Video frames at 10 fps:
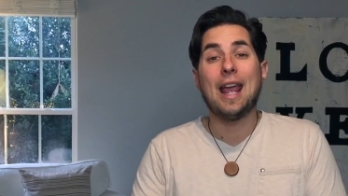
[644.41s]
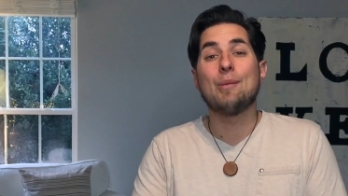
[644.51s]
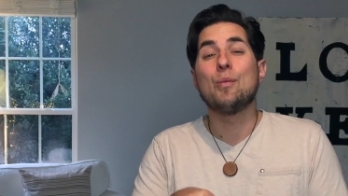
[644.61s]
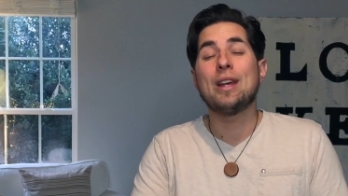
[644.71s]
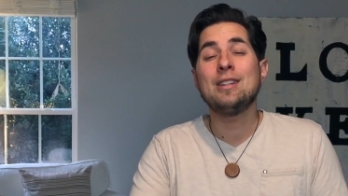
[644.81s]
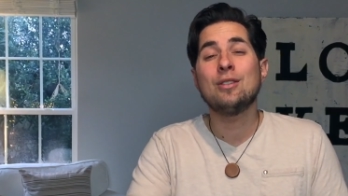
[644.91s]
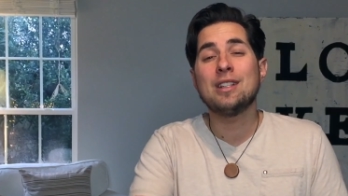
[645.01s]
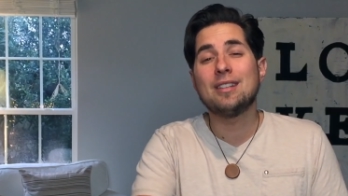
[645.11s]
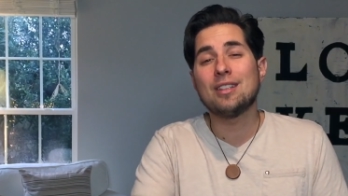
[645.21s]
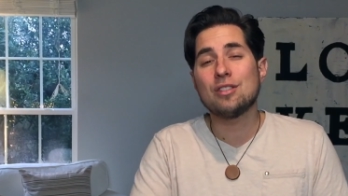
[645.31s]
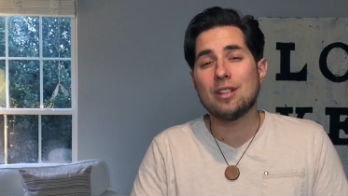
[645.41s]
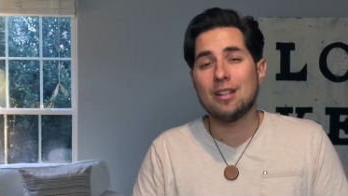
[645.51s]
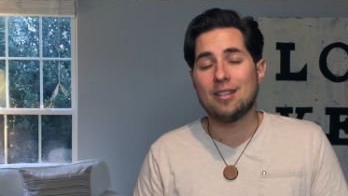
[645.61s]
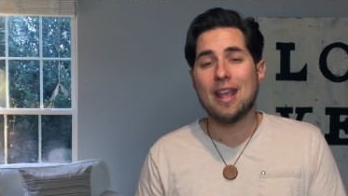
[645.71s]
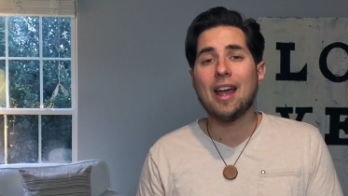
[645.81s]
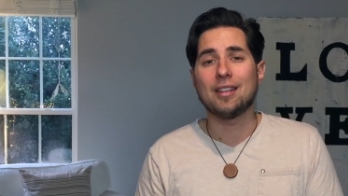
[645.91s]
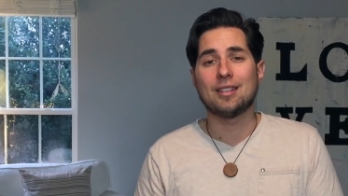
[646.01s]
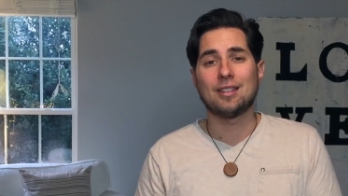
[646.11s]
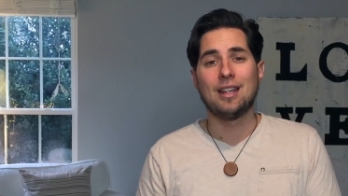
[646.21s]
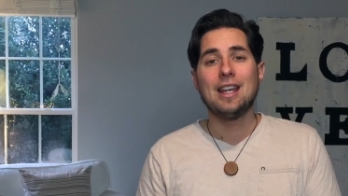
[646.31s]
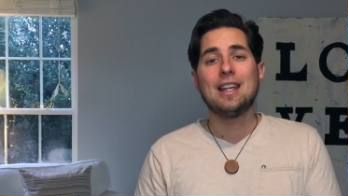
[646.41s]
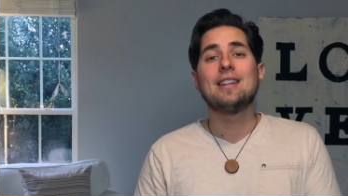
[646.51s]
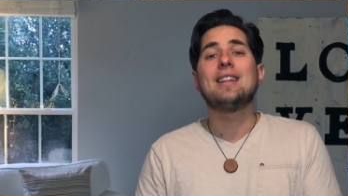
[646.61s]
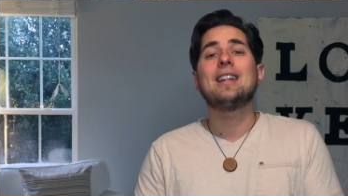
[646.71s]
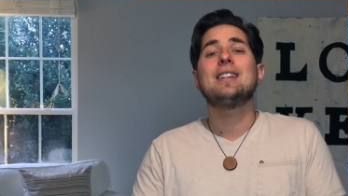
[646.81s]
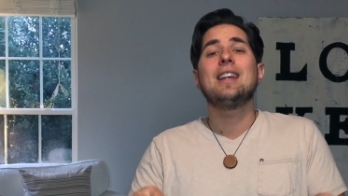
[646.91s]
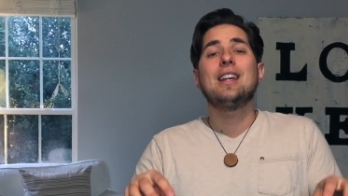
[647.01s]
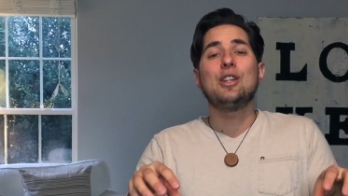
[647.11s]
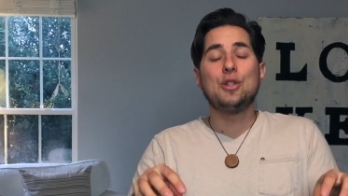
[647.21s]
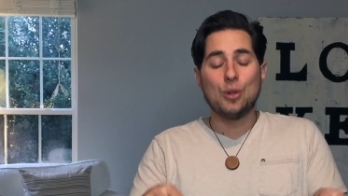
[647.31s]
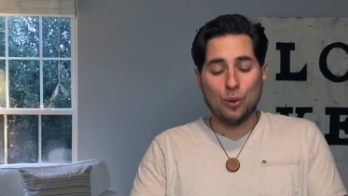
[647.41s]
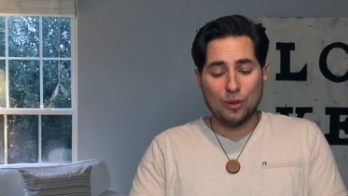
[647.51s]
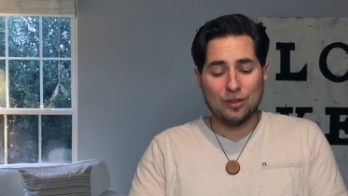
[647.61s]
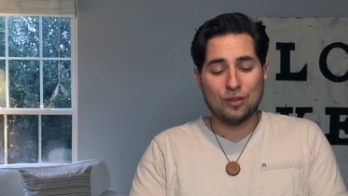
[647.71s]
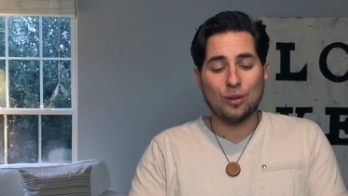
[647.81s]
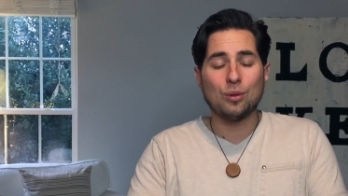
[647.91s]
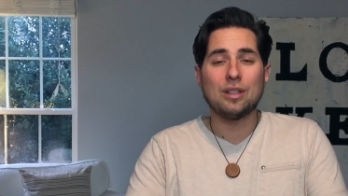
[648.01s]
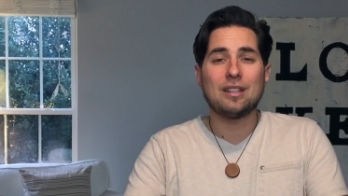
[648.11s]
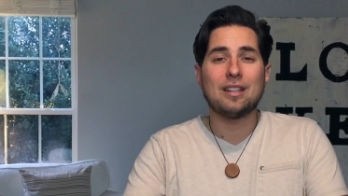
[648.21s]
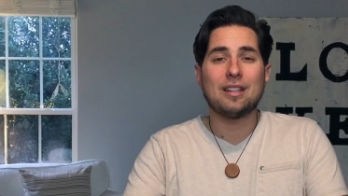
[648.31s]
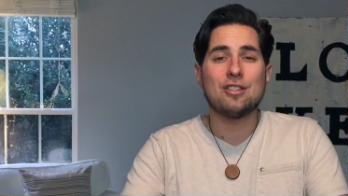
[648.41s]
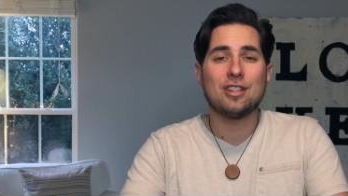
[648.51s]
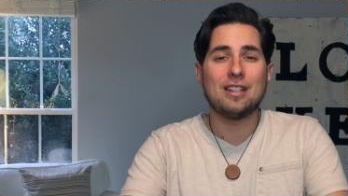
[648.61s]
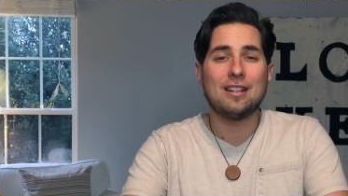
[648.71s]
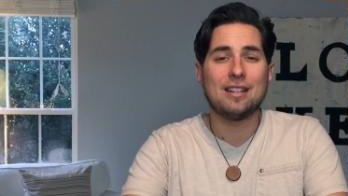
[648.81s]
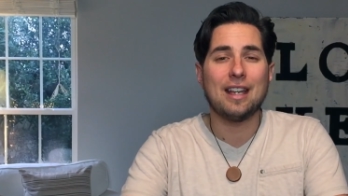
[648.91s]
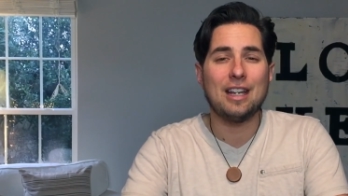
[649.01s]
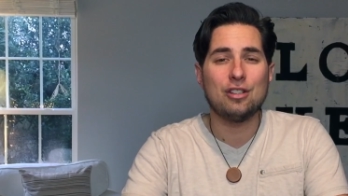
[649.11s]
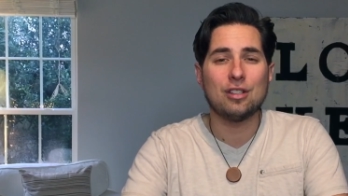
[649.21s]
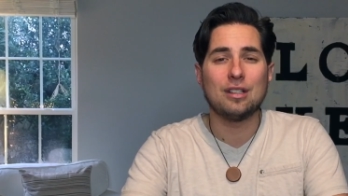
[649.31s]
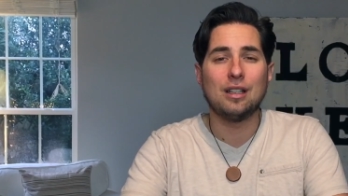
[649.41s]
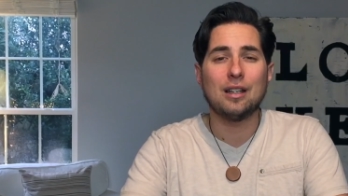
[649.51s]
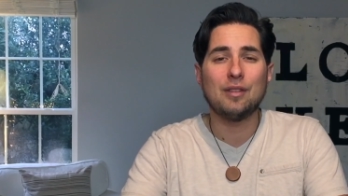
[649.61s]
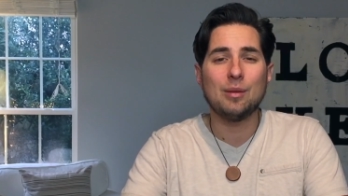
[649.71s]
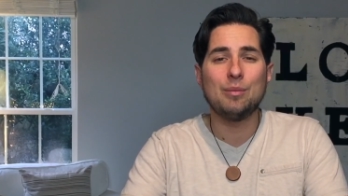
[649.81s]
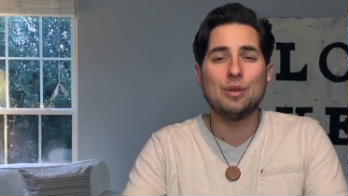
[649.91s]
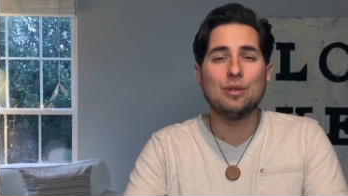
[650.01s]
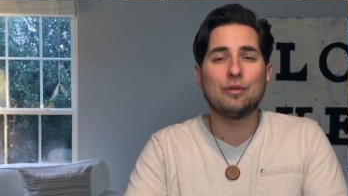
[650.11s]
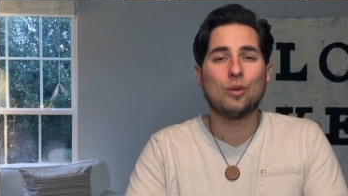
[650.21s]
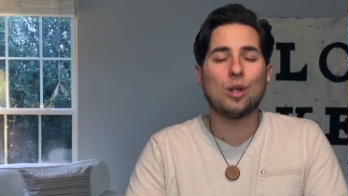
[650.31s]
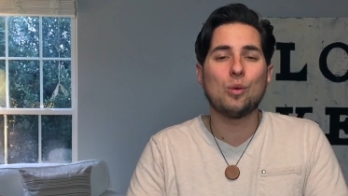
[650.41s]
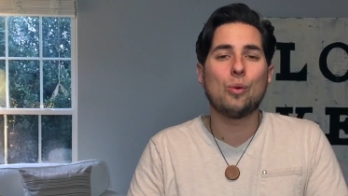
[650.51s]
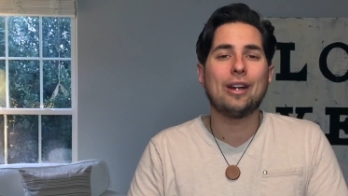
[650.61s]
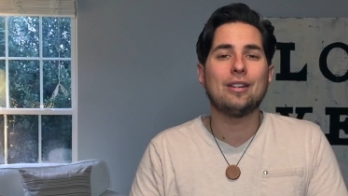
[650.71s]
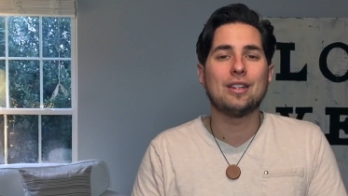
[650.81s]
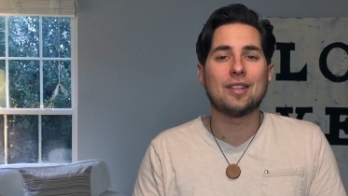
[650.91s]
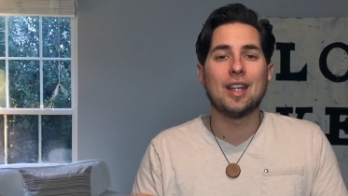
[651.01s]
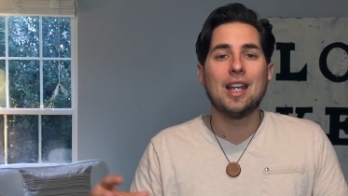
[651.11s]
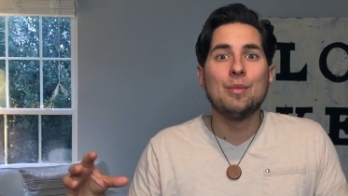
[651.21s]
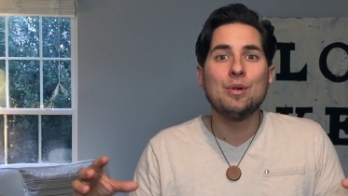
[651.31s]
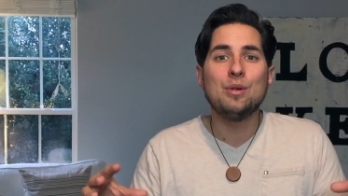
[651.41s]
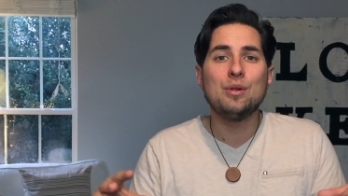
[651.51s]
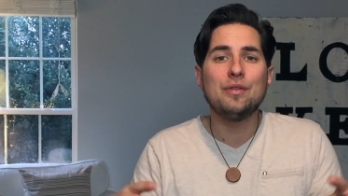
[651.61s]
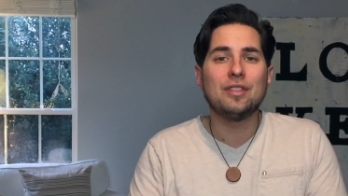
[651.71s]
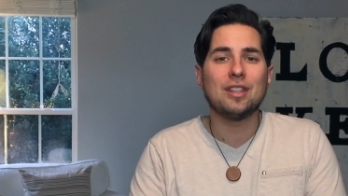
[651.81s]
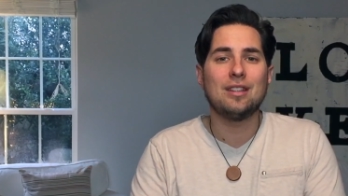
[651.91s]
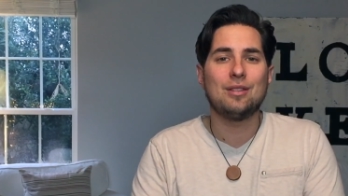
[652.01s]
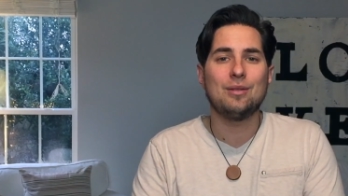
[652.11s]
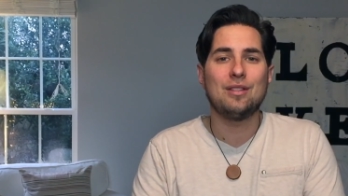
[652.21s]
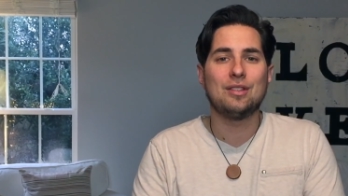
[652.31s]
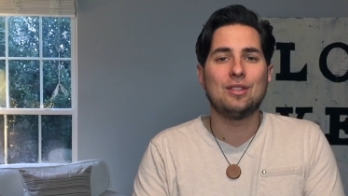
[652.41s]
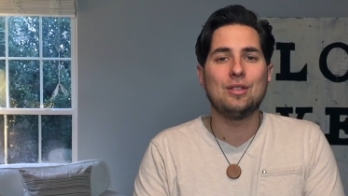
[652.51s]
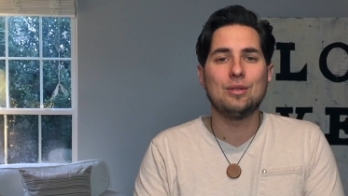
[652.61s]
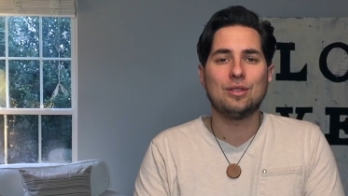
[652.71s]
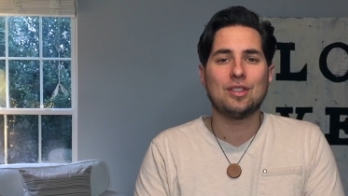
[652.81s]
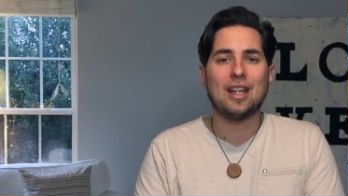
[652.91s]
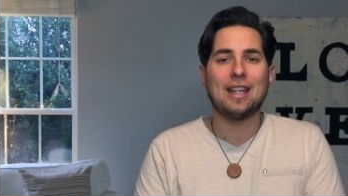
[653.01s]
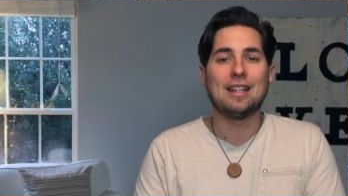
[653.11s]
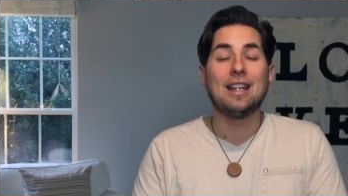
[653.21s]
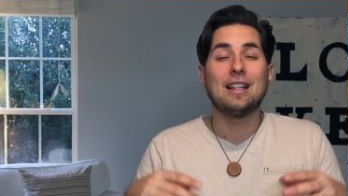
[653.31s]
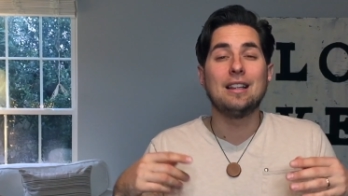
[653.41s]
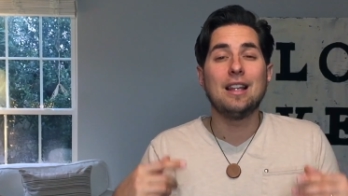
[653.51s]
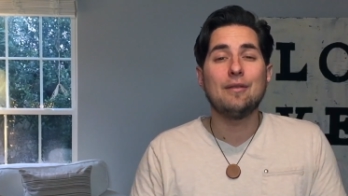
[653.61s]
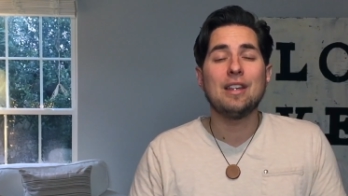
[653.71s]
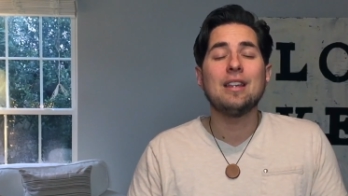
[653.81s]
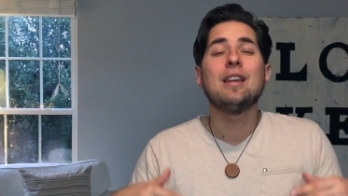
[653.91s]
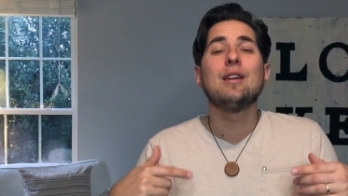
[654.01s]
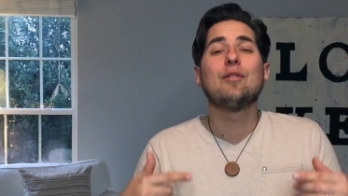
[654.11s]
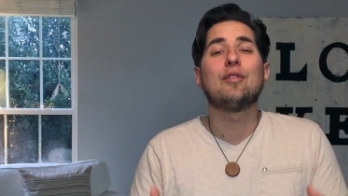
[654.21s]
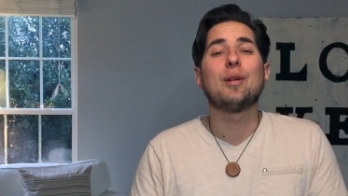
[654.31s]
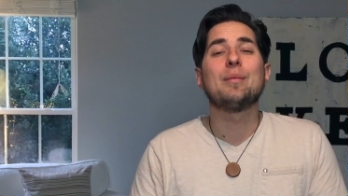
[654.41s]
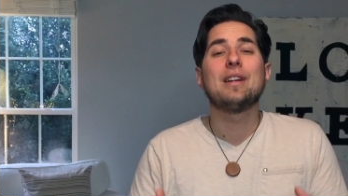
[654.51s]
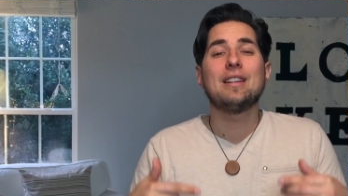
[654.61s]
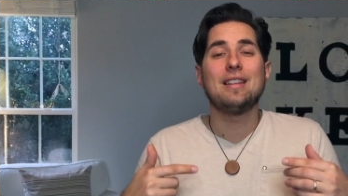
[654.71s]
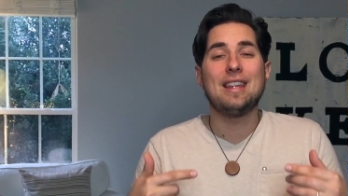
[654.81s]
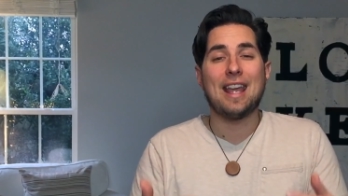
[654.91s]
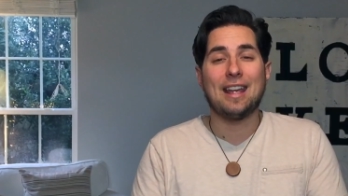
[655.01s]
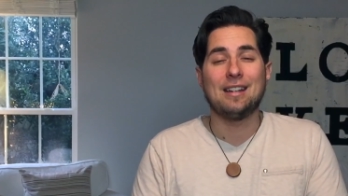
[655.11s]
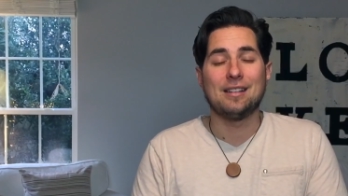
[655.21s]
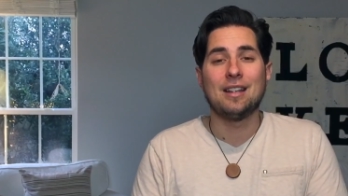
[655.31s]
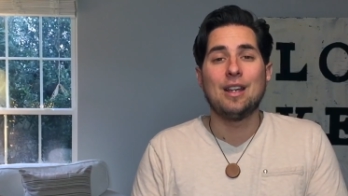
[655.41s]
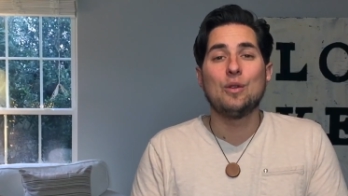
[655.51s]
And when your decision is yes, then your soul attention, dedication, loving, beautiful awareness moves into this new state, living from the end.